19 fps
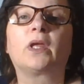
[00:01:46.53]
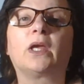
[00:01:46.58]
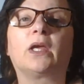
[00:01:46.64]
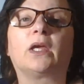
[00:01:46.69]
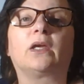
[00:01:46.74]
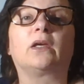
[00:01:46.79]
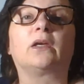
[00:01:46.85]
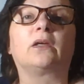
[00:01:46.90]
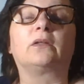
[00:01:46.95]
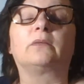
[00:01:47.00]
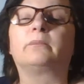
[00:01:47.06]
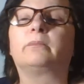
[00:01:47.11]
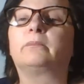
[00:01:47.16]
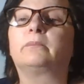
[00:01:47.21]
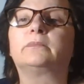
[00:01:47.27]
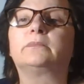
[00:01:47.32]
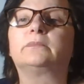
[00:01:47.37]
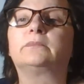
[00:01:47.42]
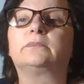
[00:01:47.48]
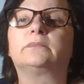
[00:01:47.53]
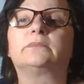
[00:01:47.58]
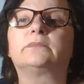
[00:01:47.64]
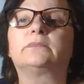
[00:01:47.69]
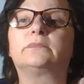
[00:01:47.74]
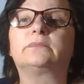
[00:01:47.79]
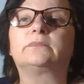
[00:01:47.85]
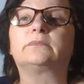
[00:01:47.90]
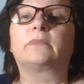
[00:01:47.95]
And
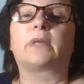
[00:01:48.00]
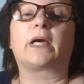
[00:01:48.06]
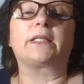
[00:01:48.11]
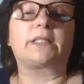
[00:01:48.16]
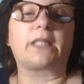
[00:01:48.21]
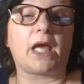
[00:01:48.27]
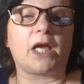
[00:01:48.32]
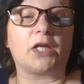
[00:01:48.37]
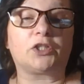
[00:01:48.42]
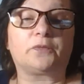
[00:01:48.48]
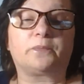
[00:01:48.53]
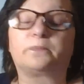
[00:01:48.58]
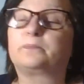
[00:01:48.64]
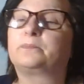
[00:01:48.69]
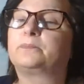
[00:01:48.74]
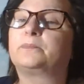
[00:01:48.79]
my dash,